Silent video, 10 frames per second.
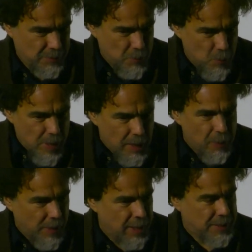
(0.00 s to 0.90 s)
the
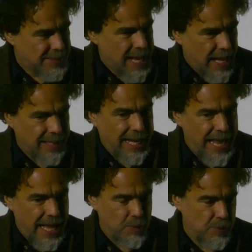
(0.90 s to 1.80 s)
real thing is that the
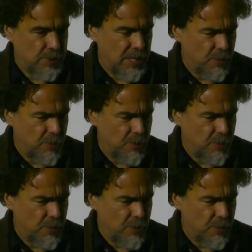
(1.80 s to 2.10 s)
language,